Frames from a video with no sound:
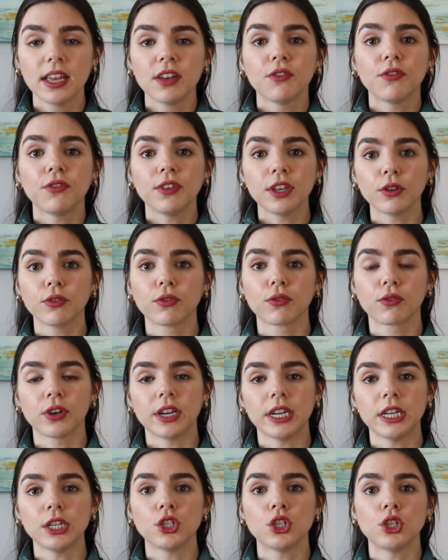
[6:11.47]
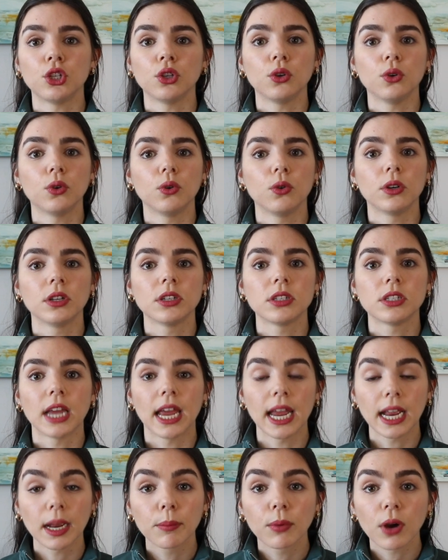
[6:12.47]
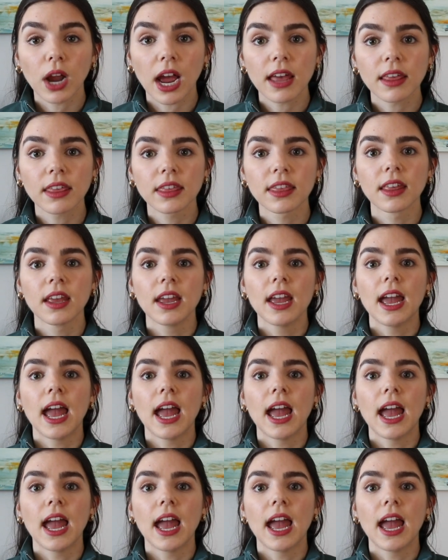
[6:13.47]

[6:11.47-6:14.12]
Feel free to take a breath